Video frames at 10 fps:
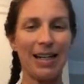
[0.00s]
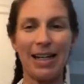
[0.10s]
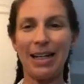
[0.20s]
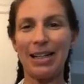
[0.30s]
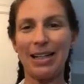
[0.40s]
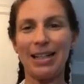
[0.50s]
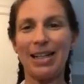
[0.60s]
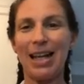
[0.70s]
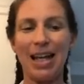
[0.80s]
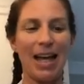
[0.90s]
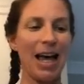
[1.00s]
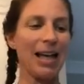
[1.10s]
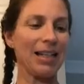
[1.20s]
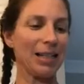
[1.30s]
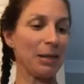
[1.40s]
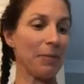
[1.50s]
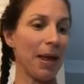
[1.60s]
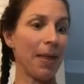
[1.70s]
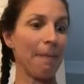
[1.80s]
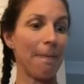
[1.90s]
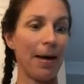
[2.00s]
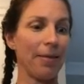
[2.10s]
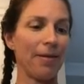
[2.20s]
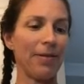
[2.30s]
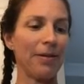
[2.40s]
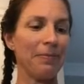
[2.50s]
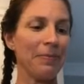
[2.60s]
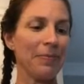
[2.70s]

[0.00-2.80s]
nutty smell. I love it.